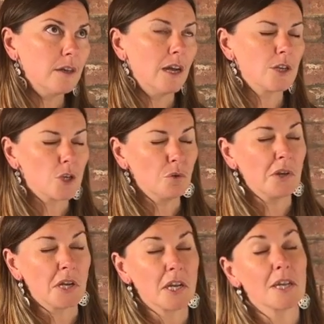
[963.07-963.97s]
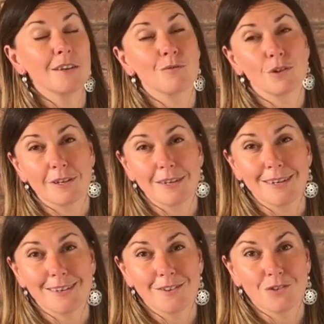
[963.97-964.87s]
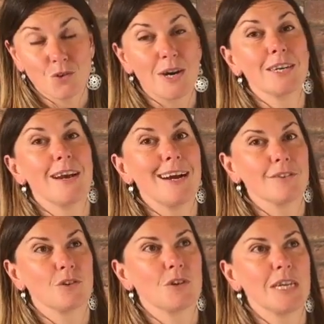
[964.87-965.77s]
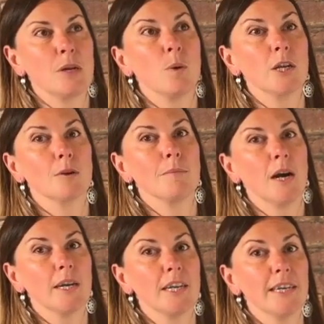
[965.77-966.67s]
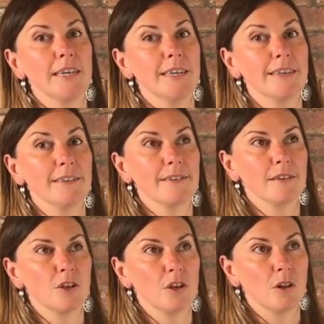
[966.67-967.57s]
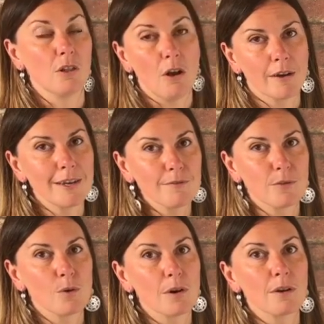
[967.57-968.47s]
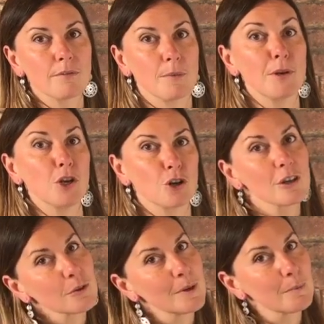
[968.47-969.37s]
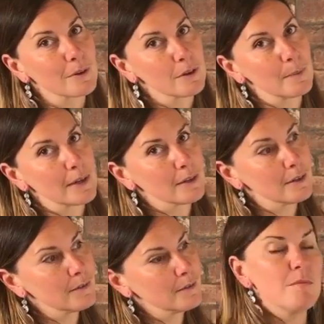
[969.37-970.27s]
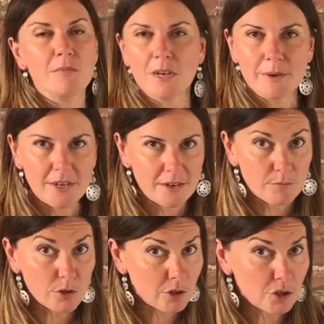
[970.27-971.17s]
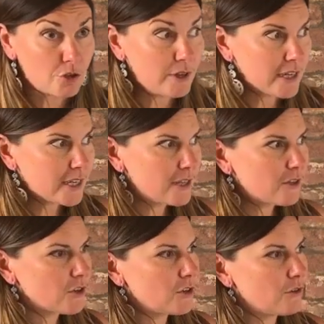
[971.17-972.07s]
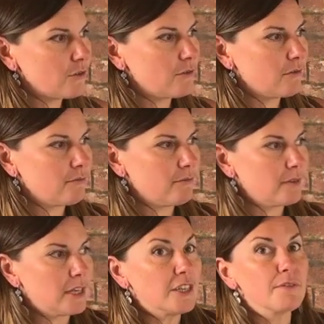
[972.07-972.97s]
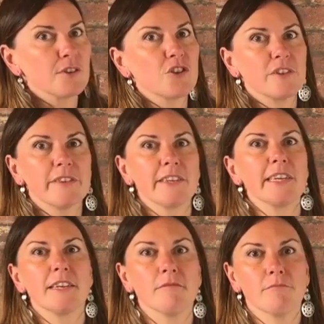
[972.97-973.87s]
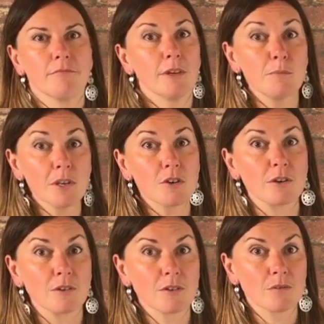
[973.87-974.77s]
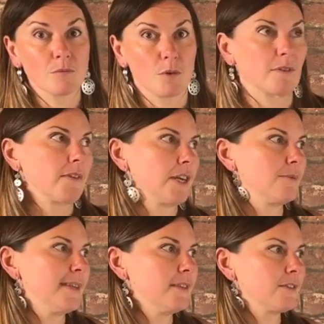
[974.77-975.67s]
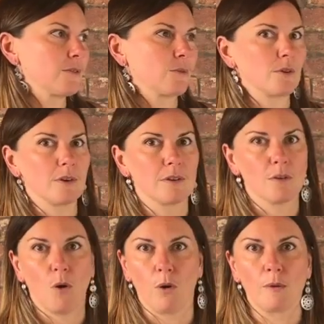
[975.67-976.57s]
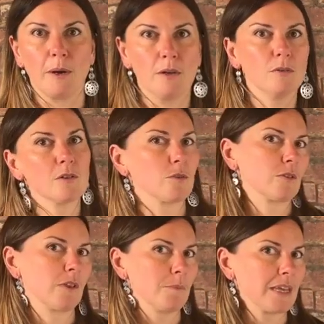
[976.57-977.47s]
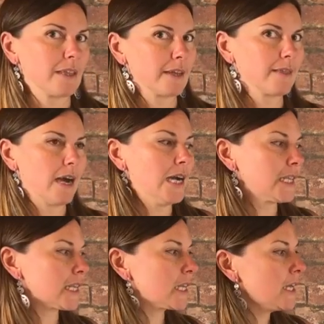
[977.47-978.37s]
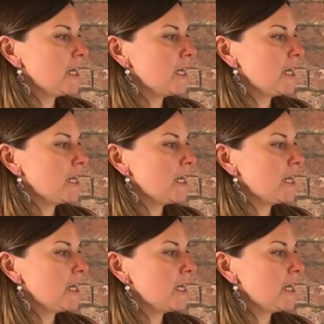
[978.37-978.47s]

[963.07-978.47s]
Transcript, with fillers: and tuning in and really trying to ascertain what your body is longing for from a nourishment perspective. Maybe you're tuning into a deficiency in minerals or vitamins or hormones or something like that.